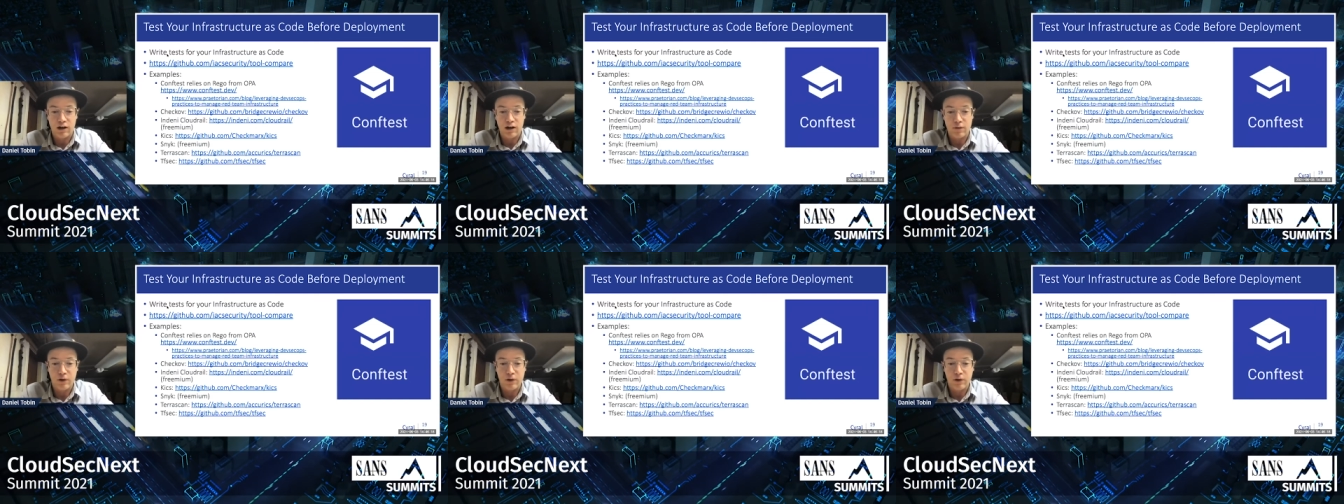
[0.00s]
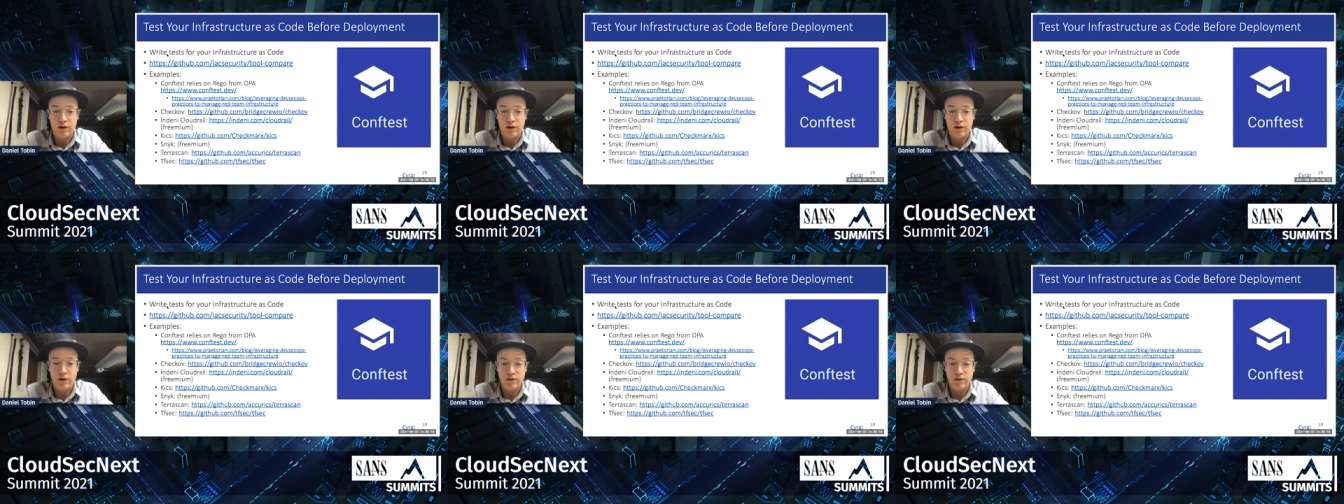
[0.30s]

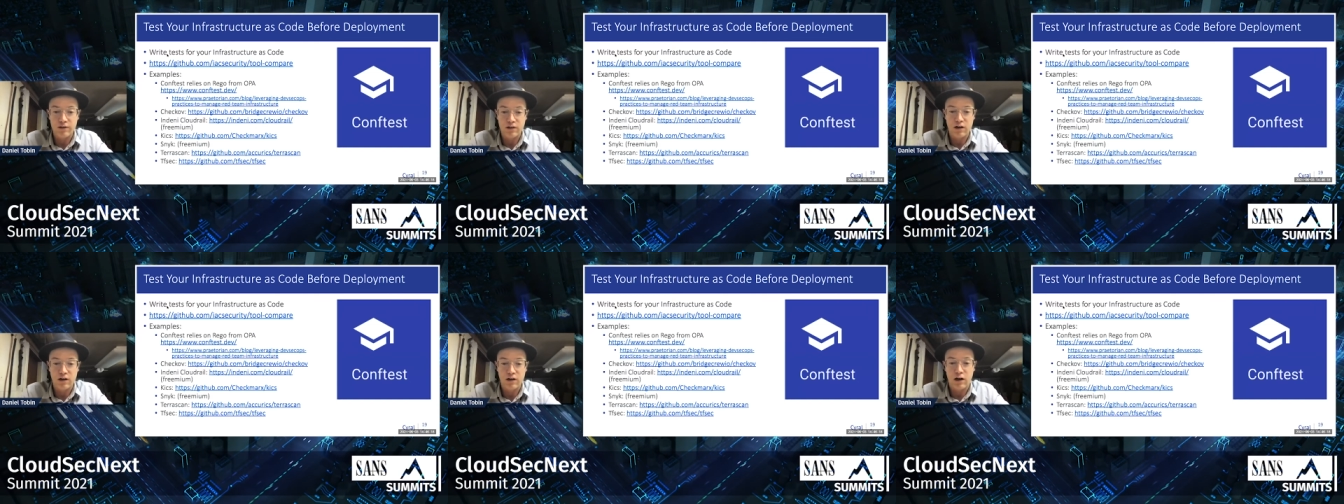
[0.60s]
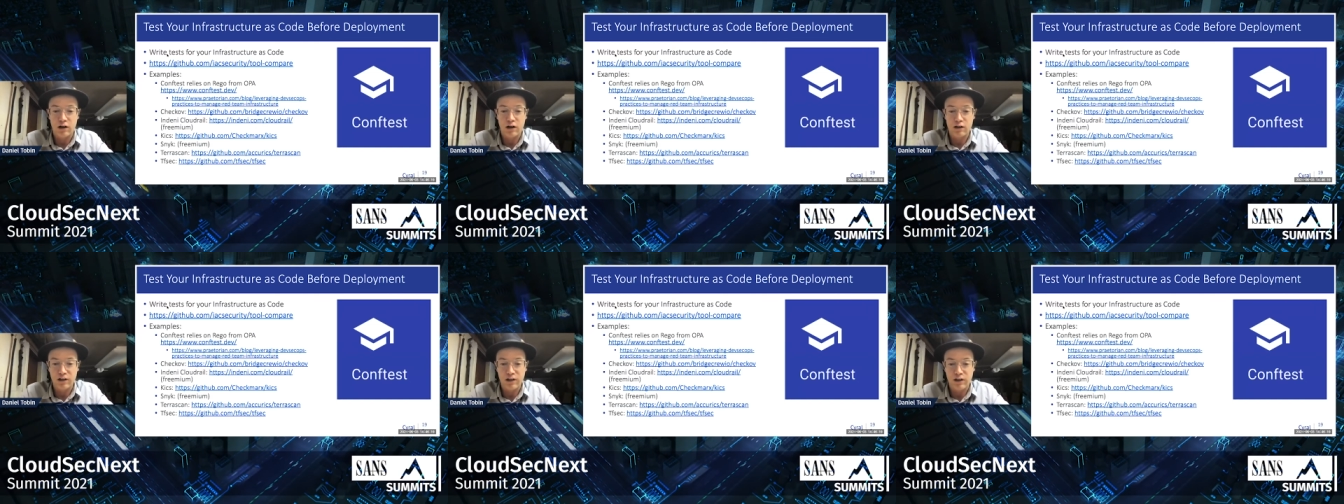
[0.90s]
comparison
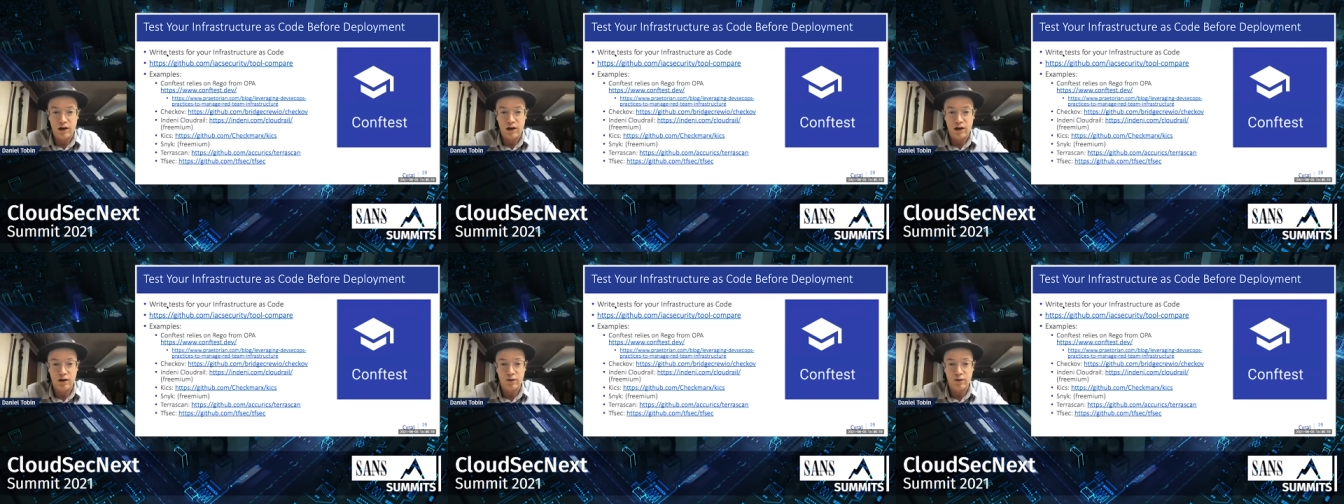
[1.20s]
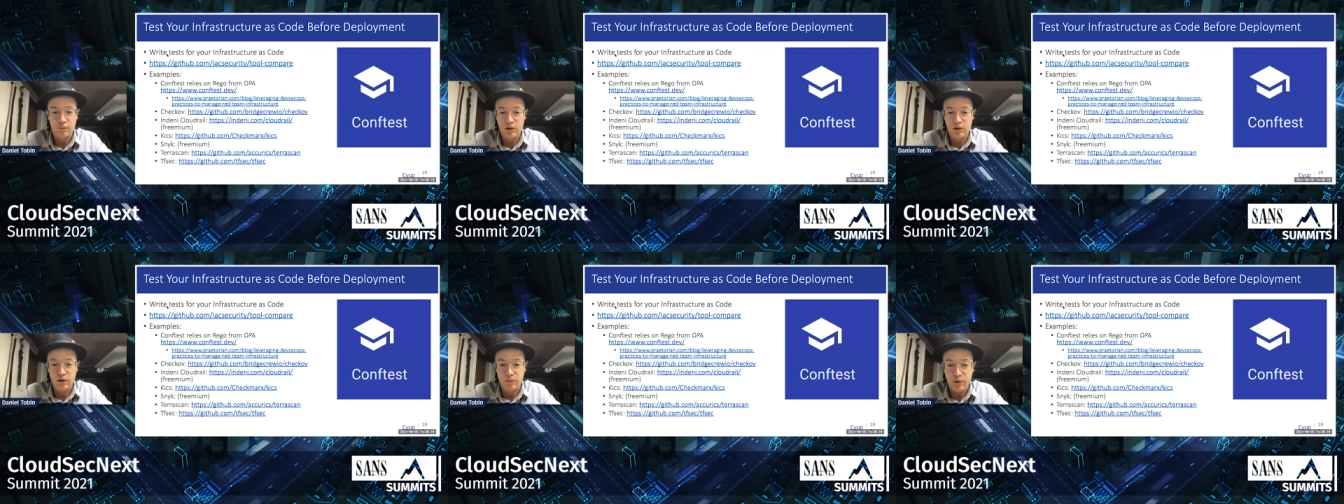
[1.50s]
on
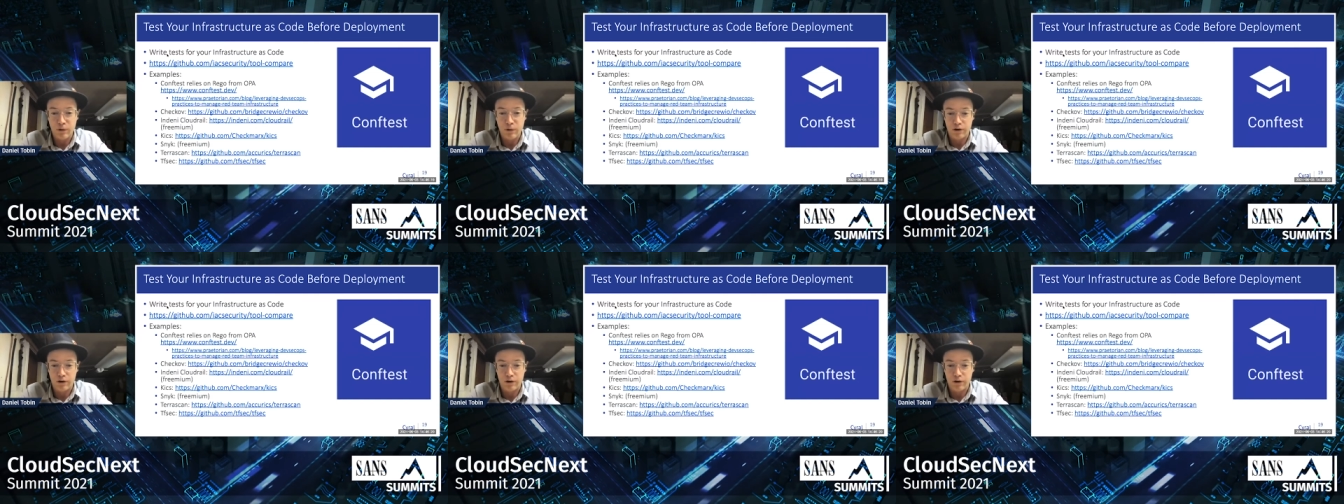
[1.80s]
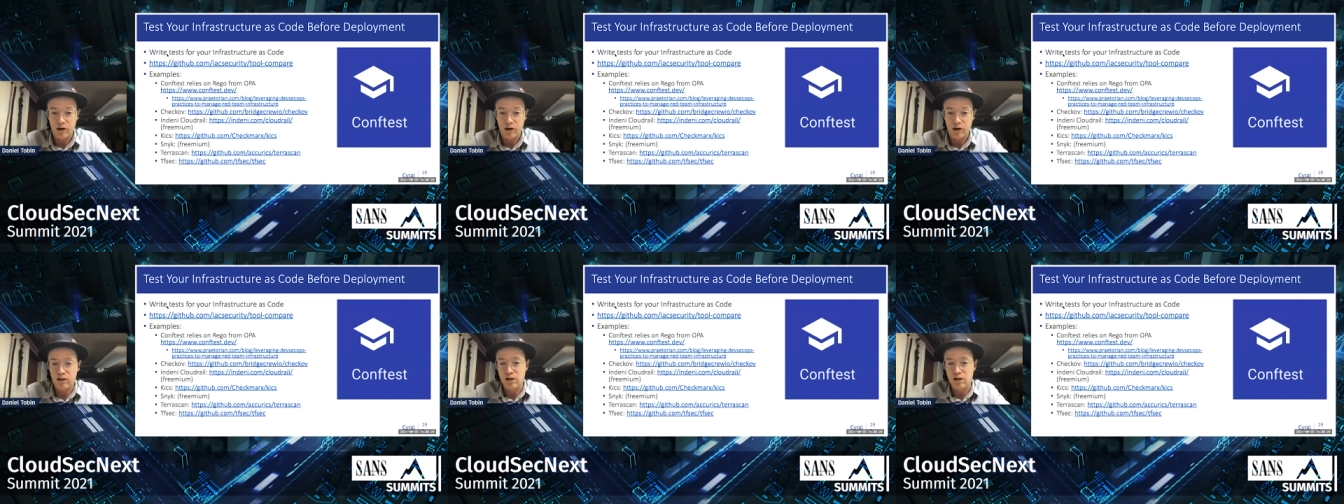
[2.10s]
GitHub
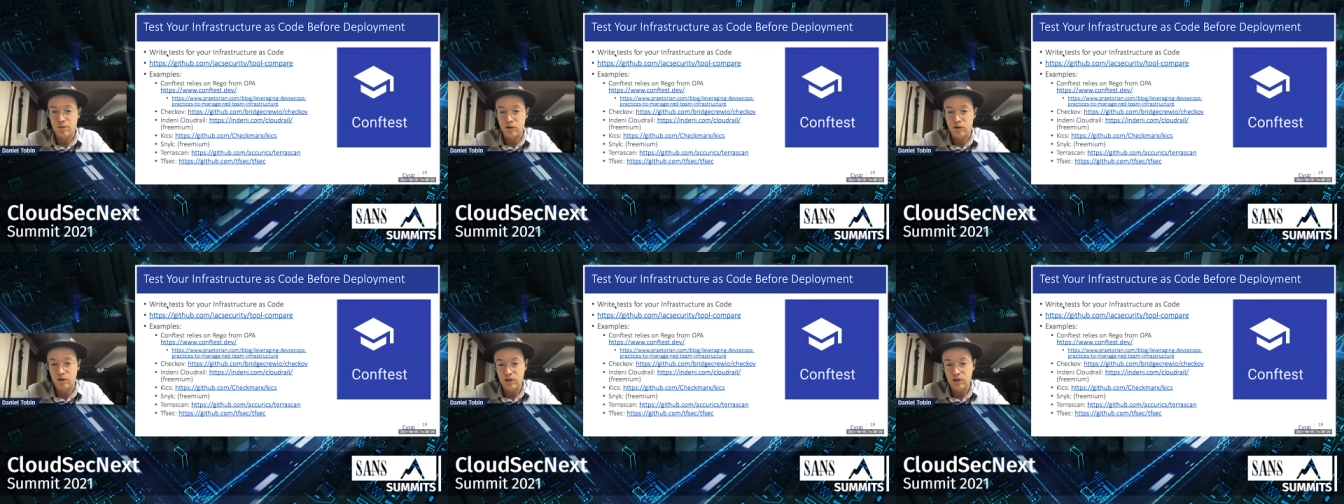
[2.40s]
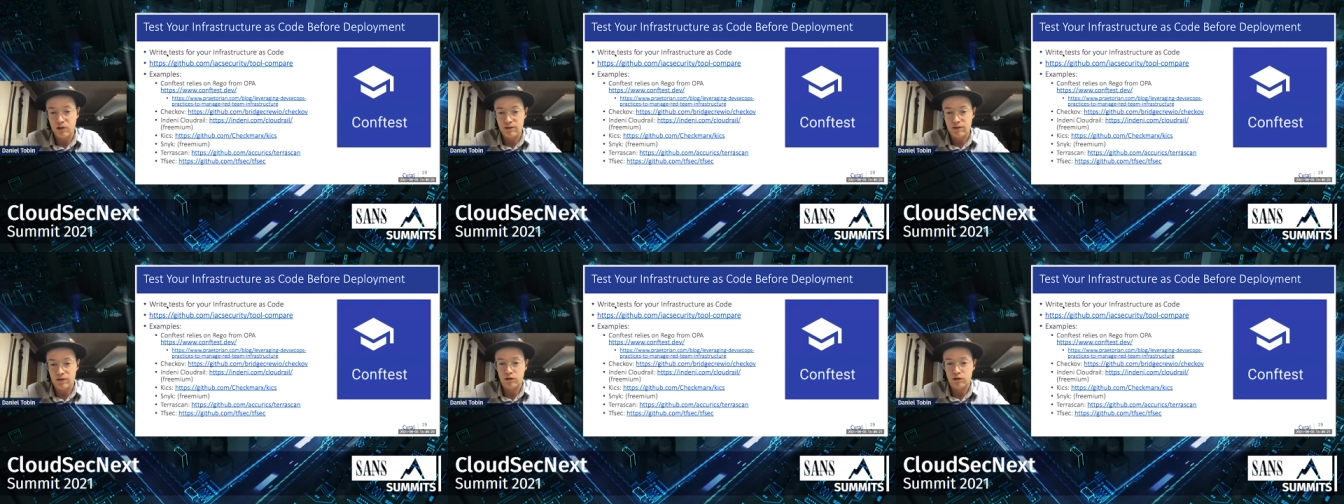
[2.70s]
comparing a number of
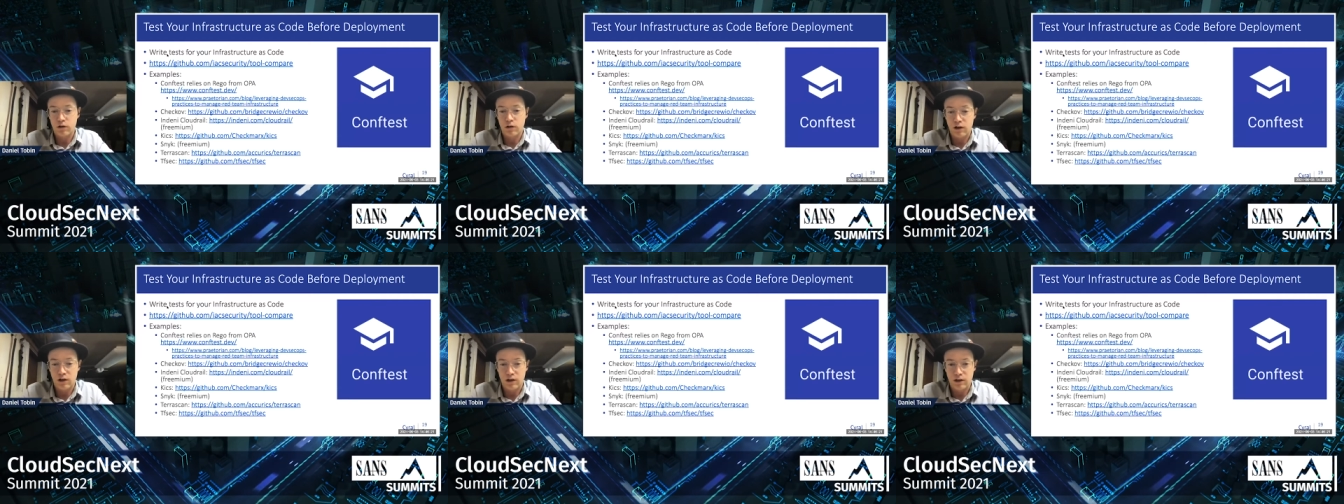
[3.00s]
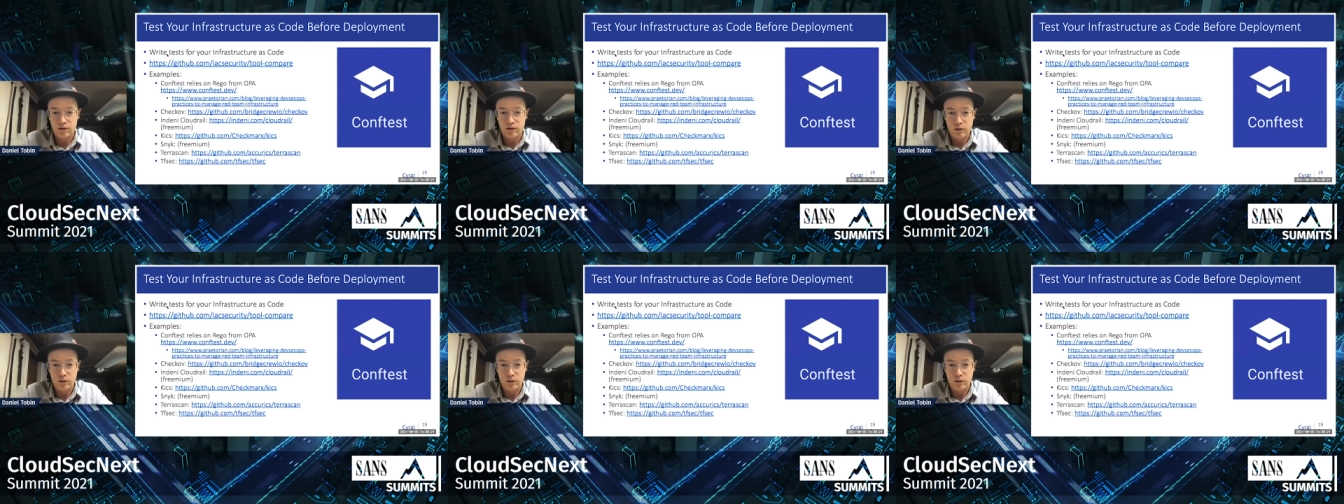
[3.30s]
these uh,